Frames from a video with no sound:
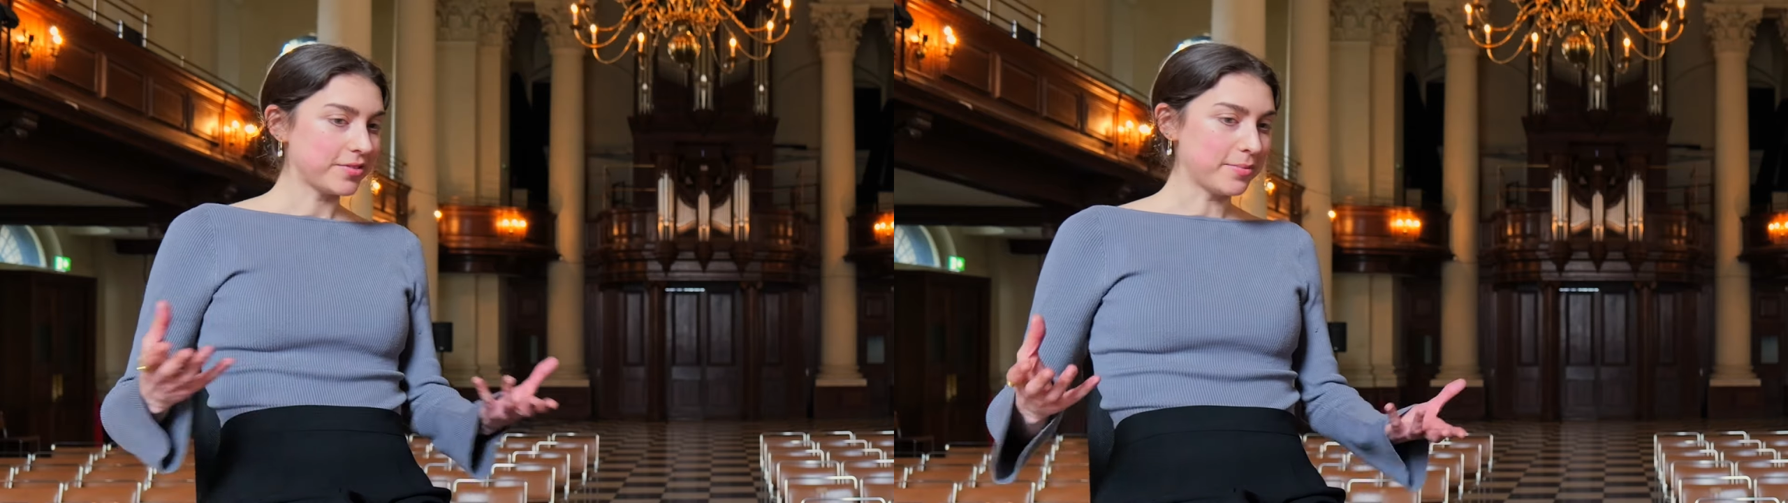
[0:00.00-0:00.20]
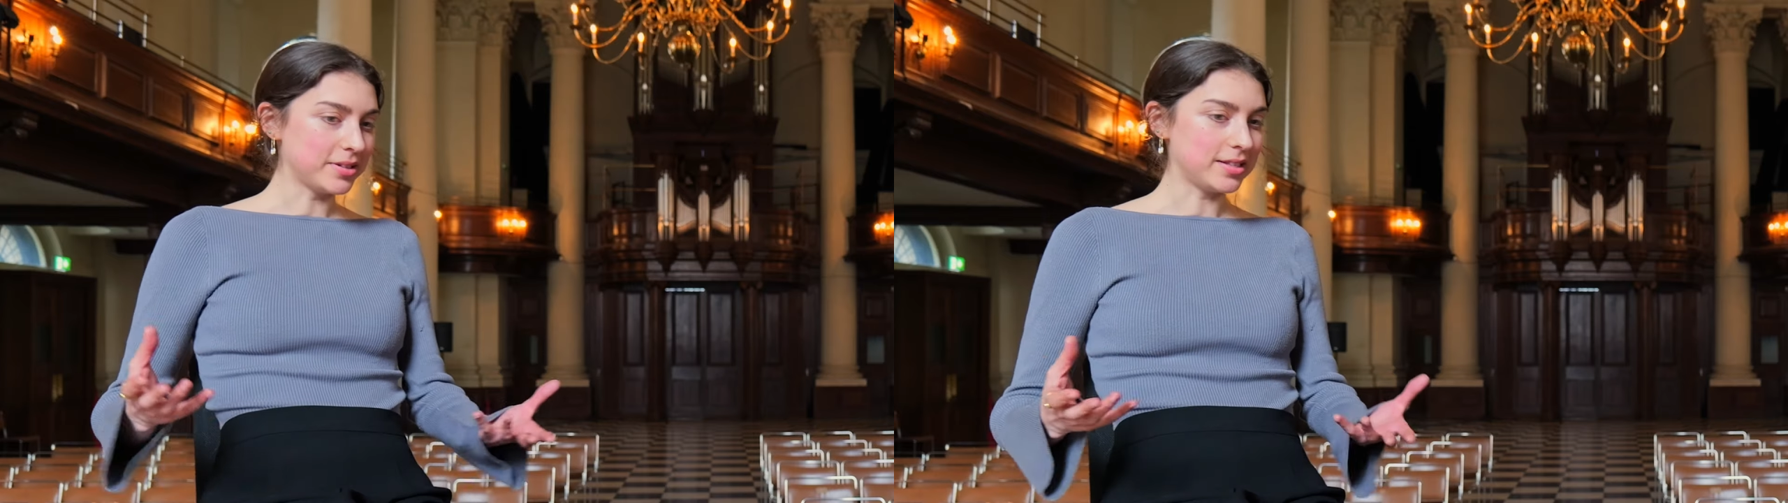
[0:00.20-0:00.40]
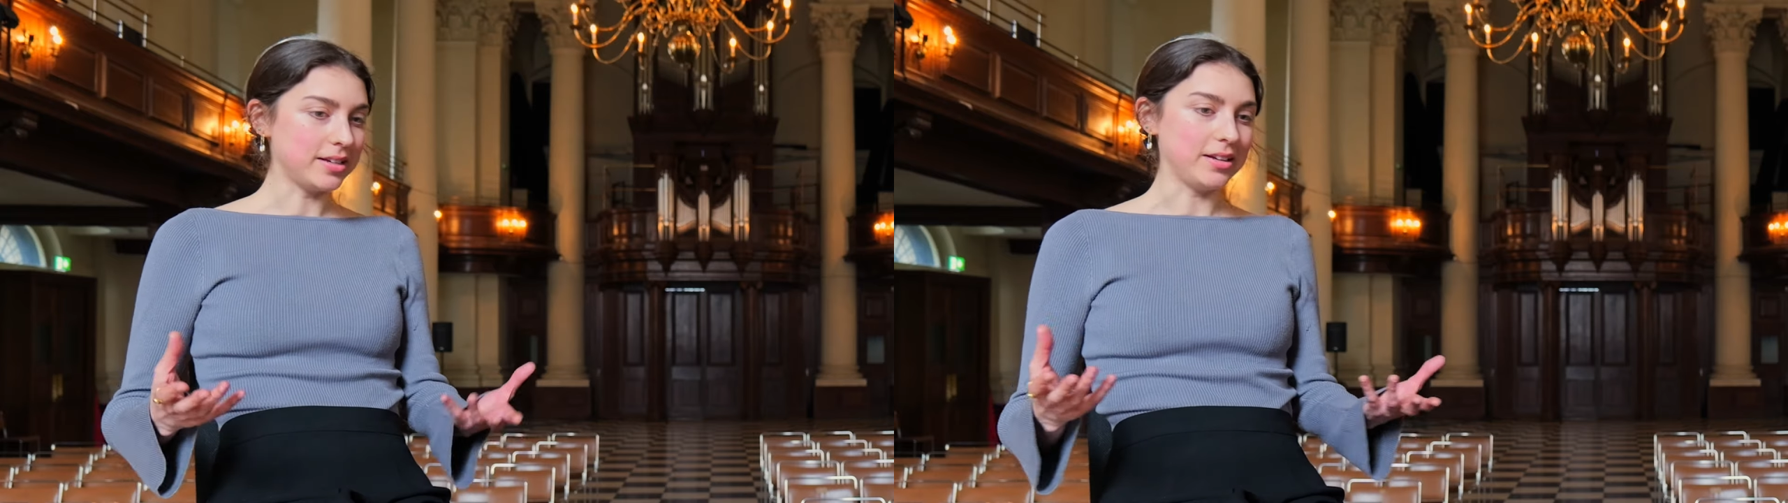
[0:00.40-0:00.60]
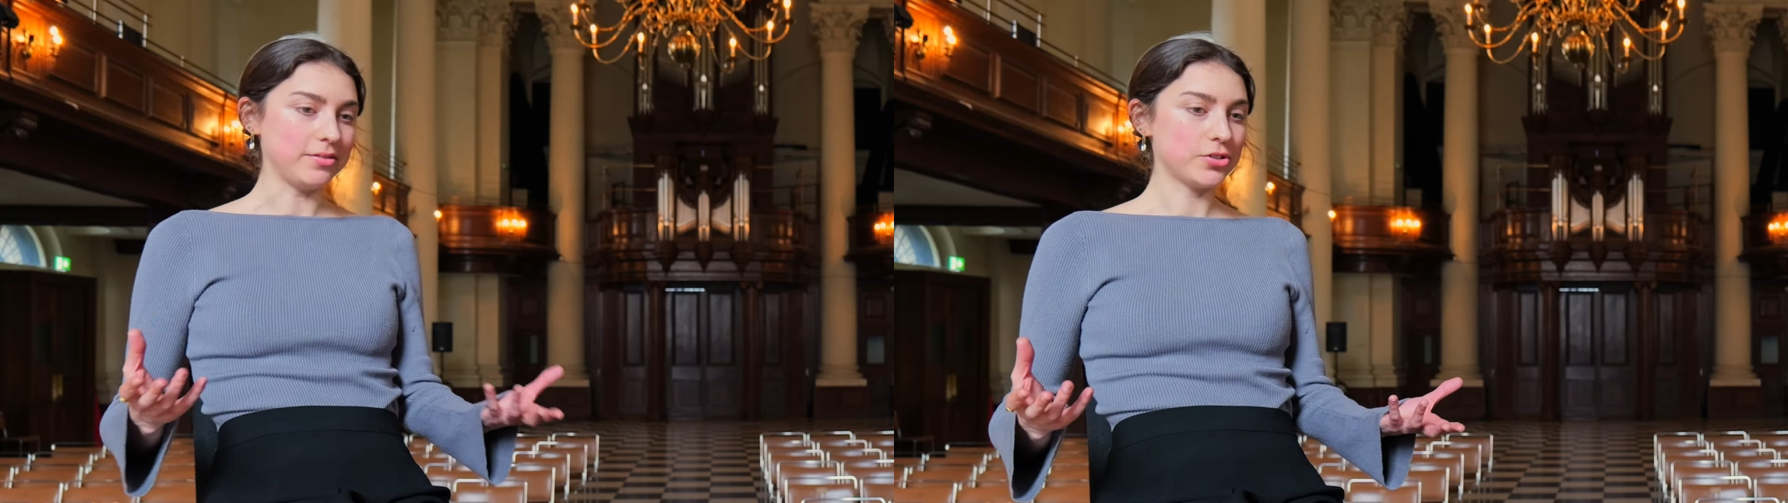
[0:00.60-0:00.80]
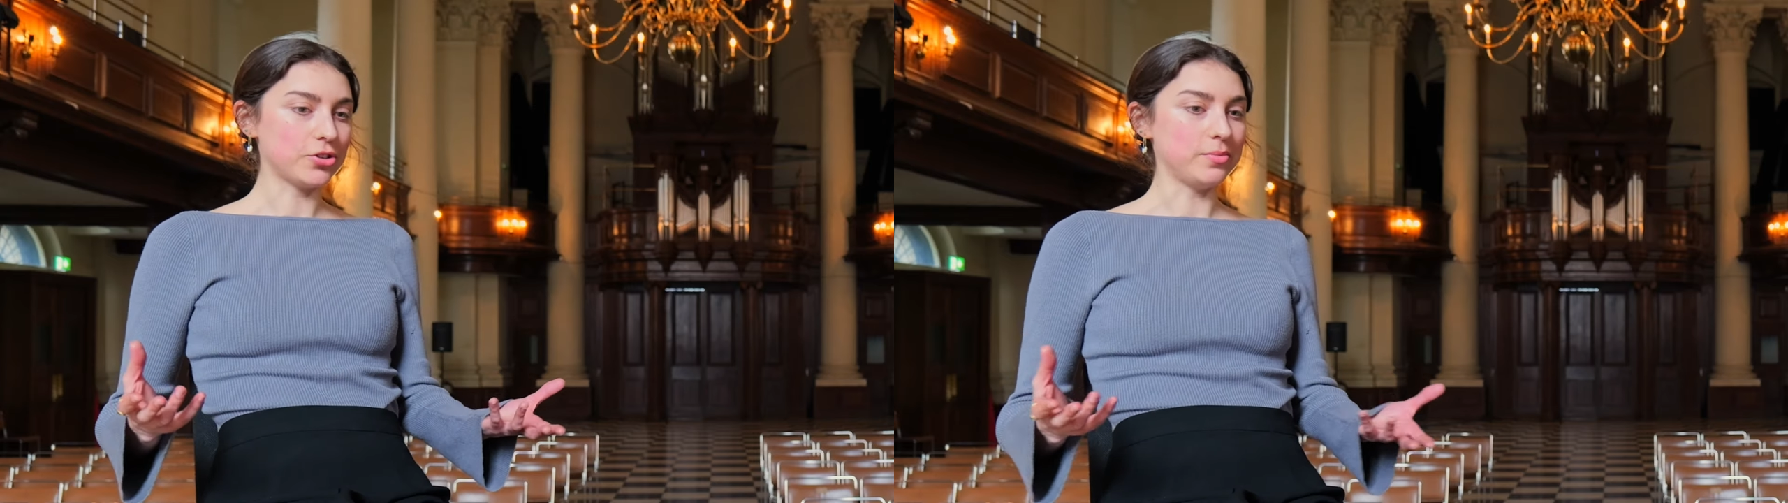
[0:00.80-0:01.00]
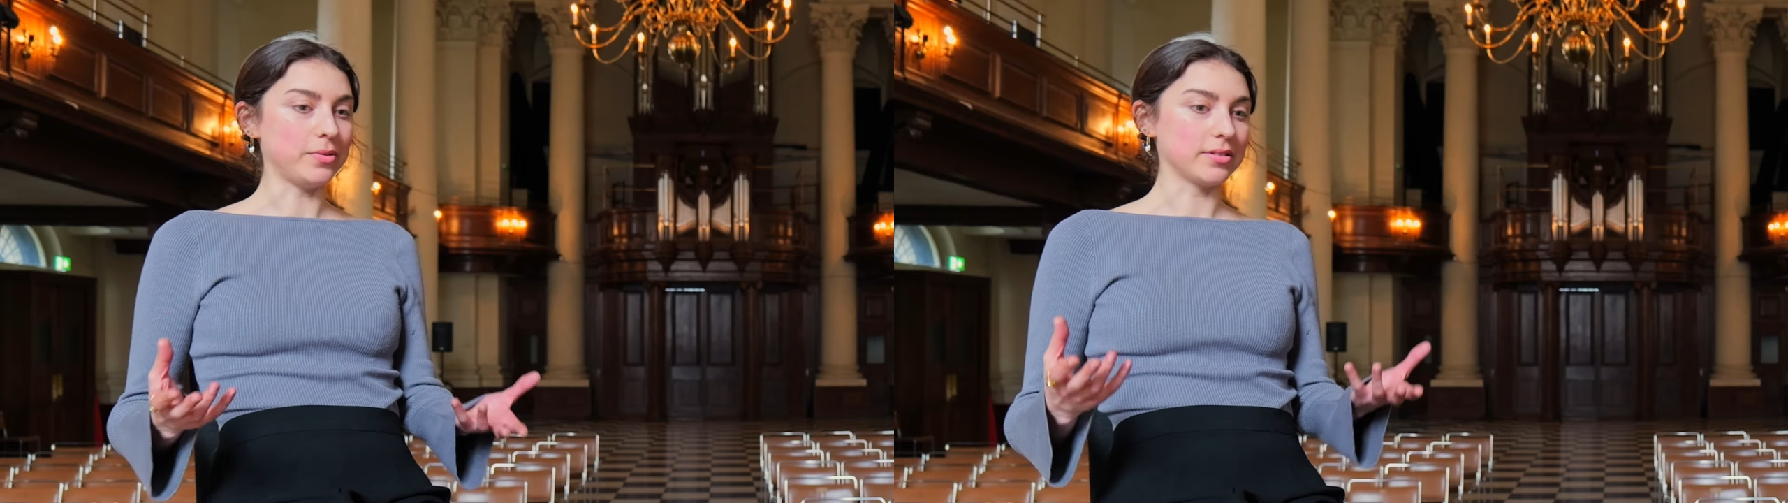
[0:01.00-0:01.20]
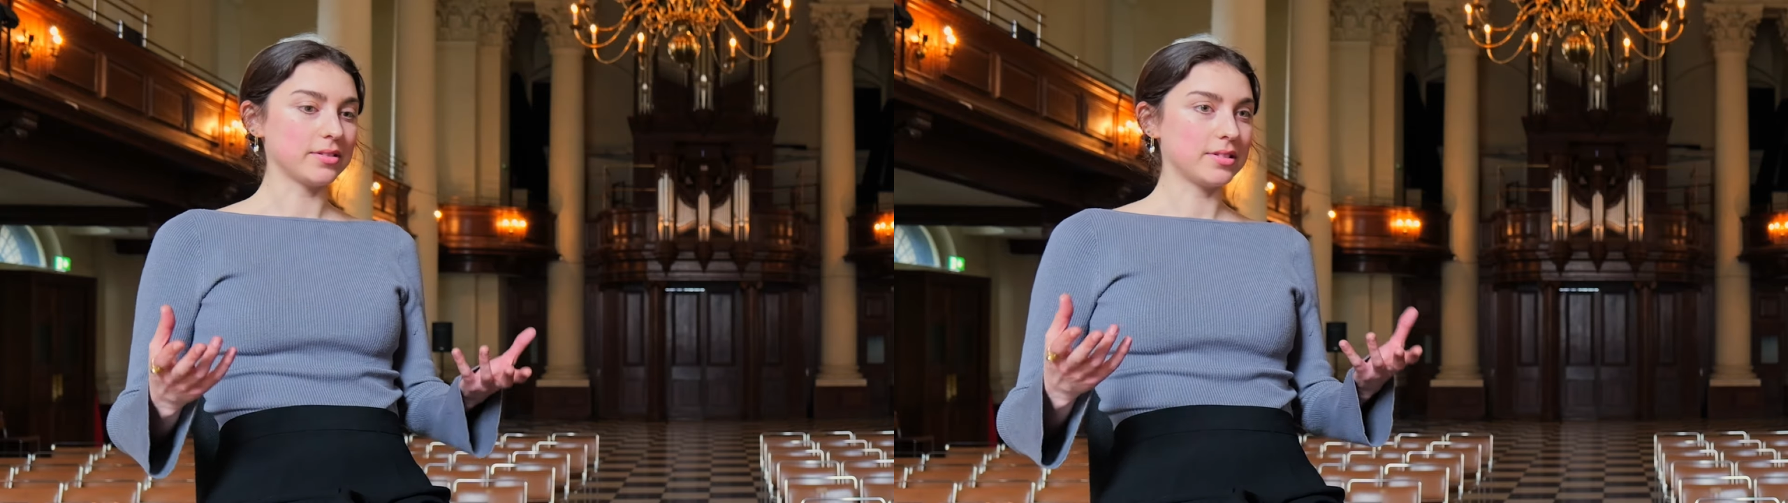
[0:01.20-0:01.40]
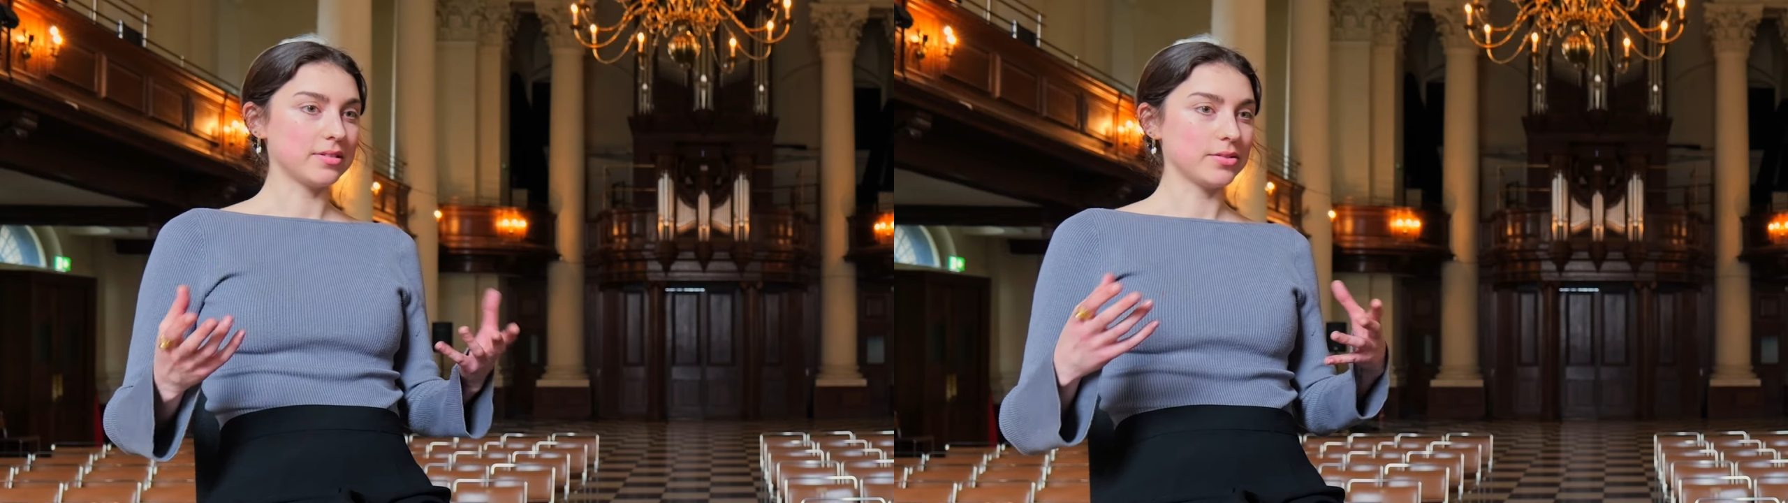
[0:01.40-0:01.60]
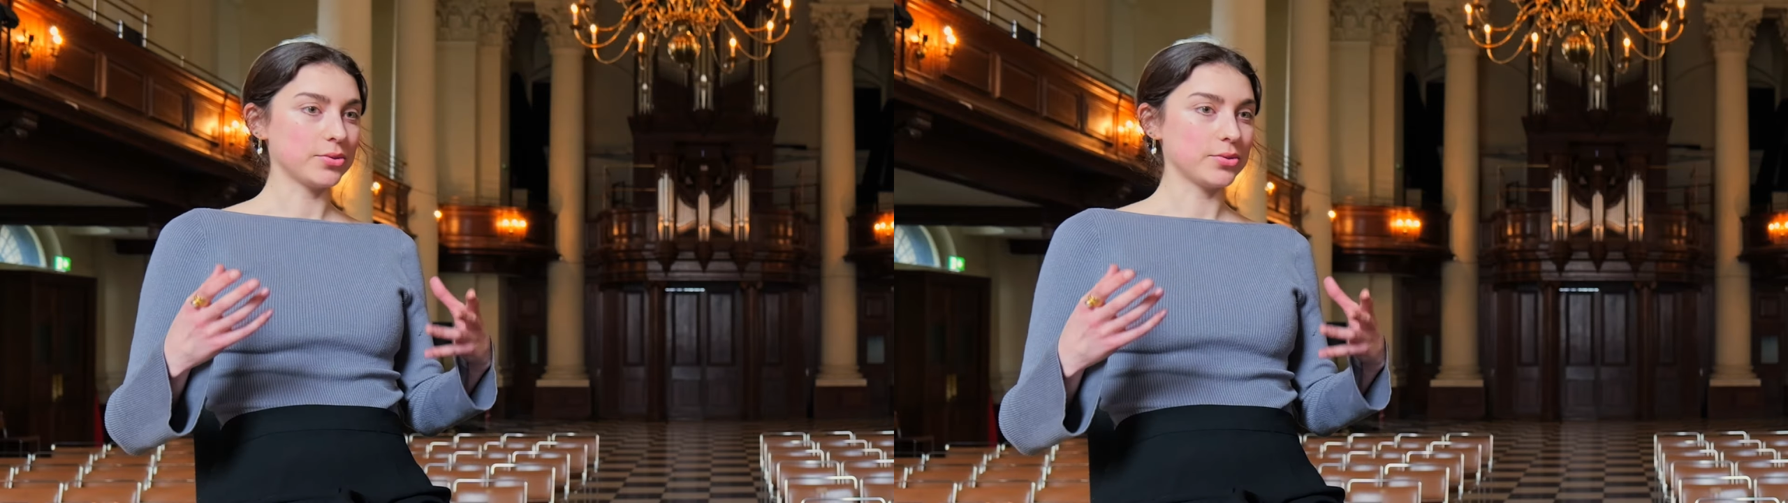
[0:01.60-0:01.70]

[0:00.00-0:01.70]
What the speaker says: famously Schoenberg's